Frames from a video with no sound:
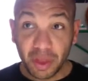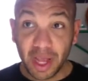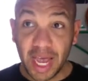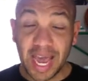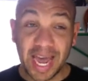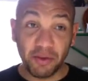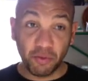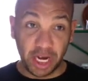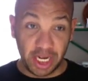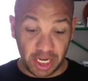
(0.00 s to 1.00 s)

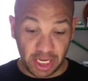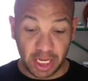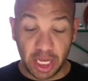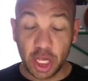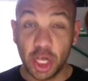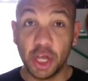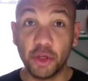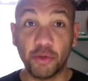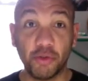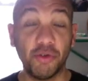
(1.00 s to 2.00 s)
handwriting
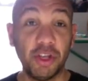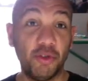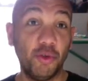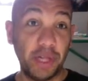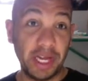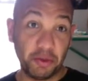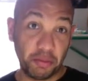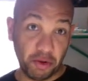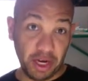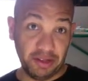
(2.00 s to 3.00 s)
through into
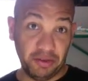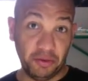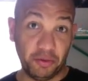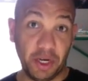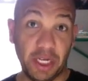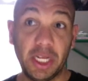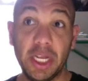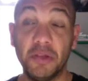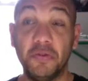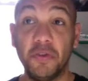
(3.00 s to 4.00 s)
letterpress, right?
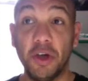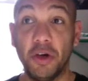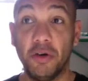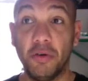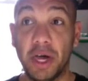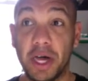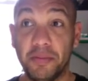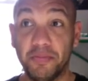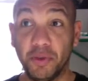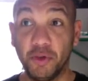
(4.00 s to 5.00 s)
So
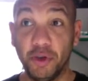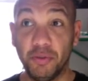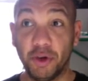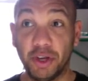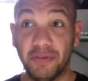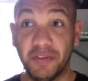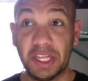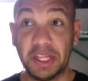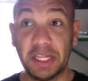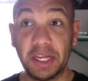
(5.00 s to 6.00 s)
Gutenberg
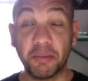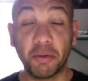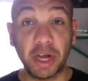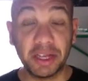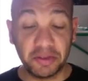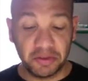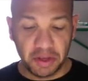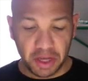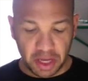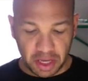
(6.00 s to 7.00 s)
invented the letterpress
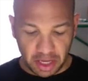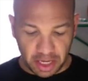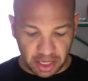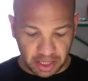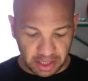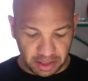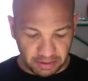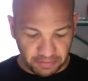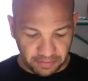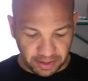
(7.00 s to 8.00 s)
in
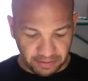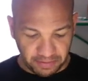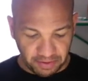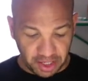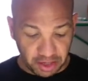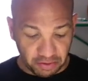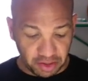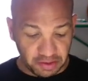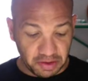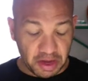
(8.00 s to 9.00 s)
the late
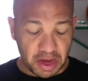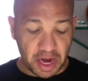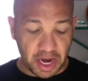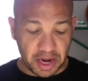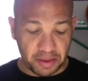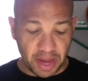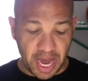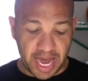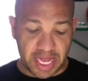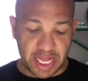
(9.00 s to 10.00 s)
1500s.
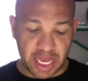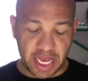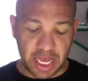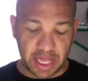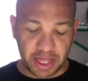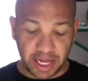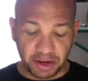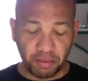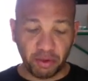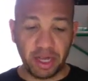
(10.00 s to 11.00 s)
And
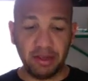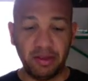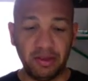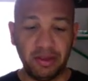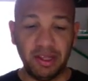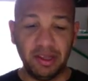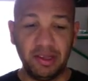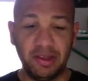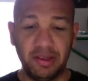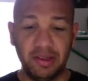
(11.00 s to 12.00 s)
letterpress,
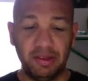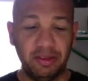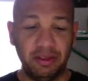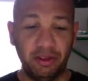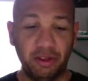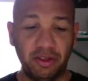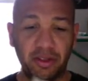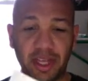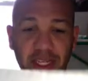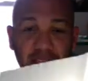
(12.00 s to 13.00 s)

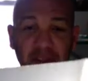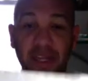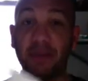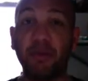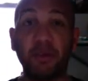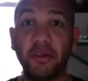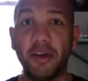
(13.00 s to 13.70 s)
looks like this. Letterpress is all